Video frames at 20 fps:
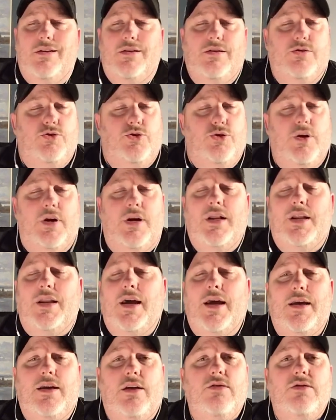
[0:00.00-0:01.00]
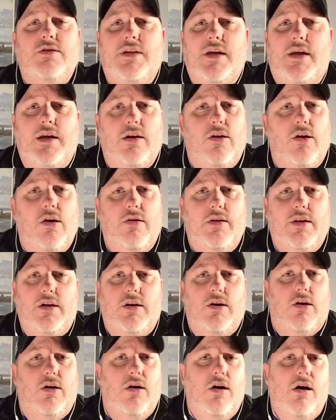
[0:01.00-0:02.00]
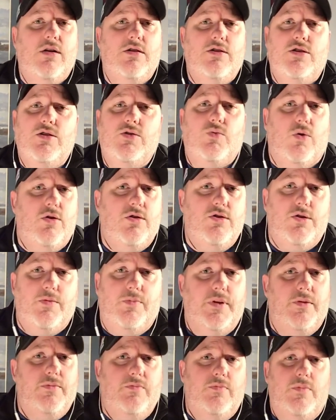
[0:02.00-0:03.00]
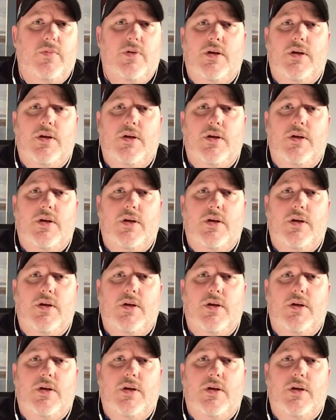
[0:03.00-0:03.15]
Treat it like you're singing along in the car and just worship Him.